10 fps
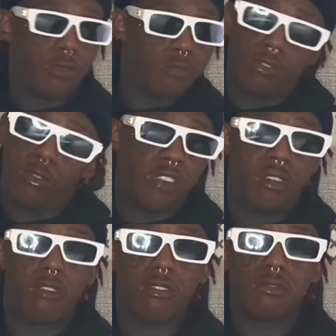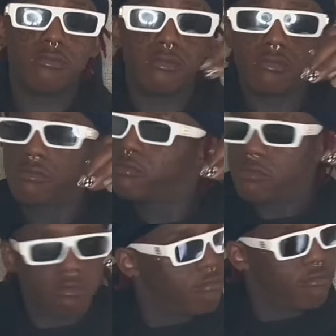time. Rich fella.
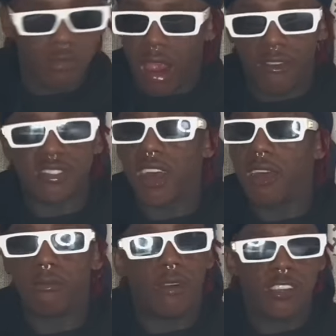Every time.